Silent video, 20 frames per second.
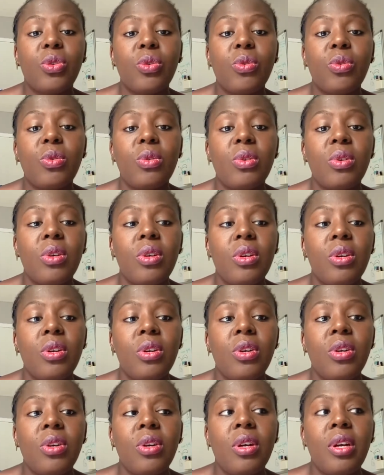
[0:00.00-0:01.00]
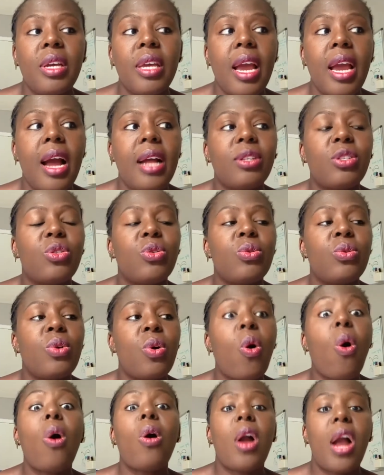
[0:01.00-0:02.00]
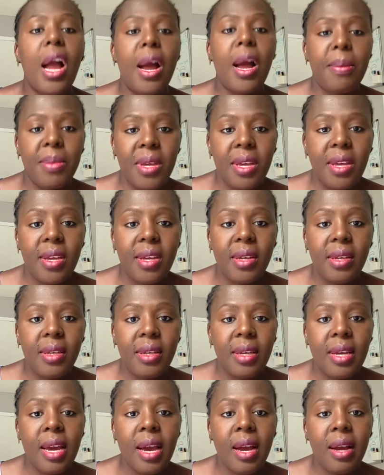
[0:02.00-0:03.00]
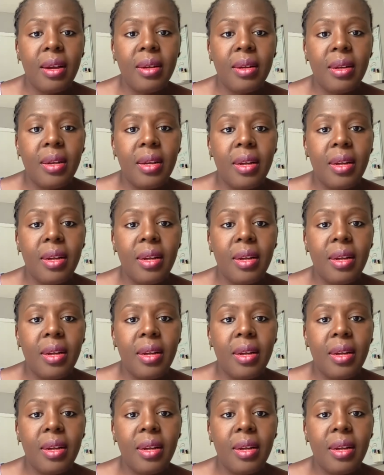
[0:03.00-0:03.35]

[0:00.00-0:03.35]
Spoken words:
to conquer me. Yeah.